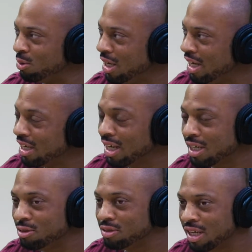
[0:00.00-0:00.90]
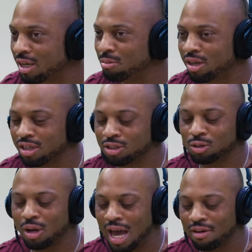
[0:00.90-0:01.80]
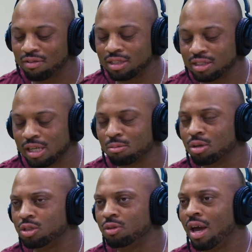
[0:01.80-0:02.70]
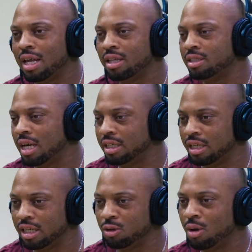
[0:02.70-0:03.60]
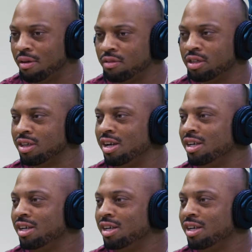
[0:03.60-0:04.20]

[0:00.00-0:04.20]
And like you said, because you have this thing, because you've had this idea, you have this,